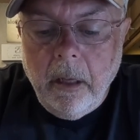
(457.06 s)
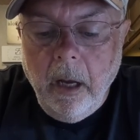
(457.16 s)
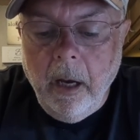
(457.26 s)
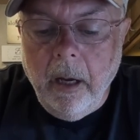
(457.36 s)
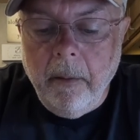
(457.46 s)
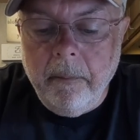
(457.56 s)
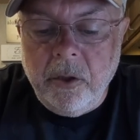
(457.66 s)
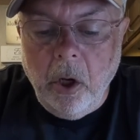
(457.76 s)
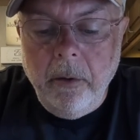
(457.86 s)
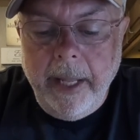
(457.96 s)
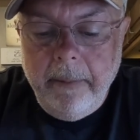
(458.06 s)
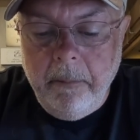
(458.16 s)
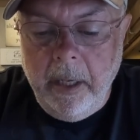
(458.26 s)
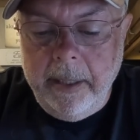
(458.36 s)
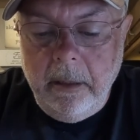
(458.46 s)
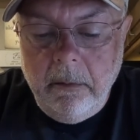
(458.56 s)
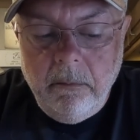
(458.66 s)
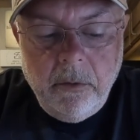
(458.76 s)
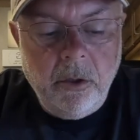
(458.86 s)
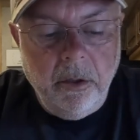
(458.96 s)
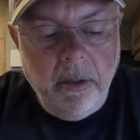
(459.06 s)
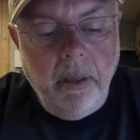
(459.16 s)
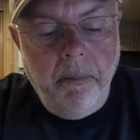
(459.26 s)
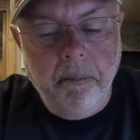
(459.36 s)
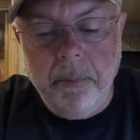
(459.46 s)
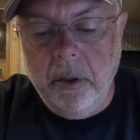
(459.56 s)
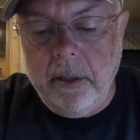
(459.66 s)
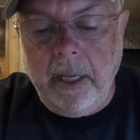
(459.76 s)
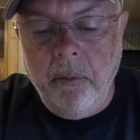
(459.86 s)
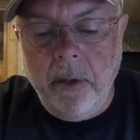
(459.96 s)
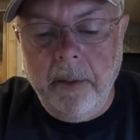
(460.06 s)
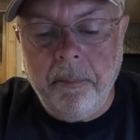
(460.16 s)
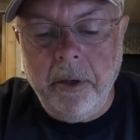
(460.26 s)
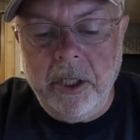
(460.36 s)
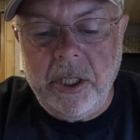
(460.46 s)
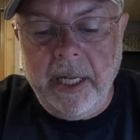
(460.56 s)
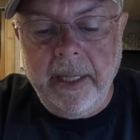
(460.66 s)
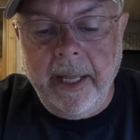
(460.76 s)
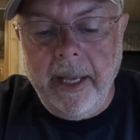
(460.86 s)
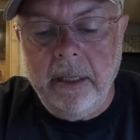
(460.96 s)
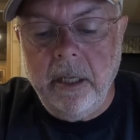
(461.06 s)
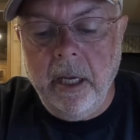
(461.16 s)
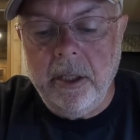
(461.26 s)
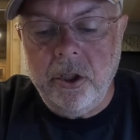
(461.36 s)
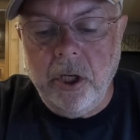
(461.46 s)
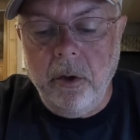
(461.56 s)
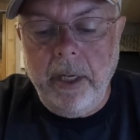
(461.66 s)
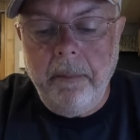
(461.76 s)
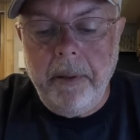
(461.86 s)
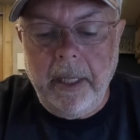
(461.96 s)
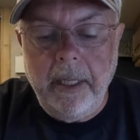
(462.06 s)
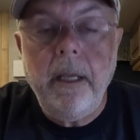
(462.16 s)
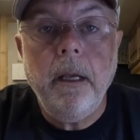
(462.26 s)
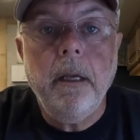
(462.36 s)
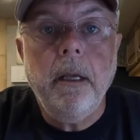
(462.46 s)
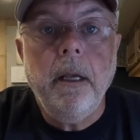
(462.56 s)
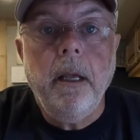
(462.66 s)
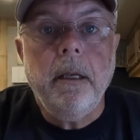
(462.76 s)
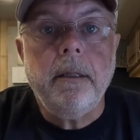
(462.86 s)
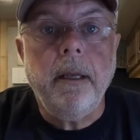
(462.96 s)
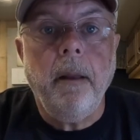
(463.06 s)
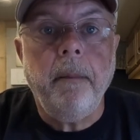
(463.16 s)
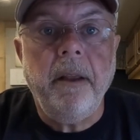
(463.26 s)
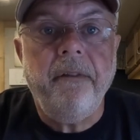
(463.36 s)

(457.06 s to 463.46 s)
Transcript: donate money to the book, and we appreciate that. Jody B sent us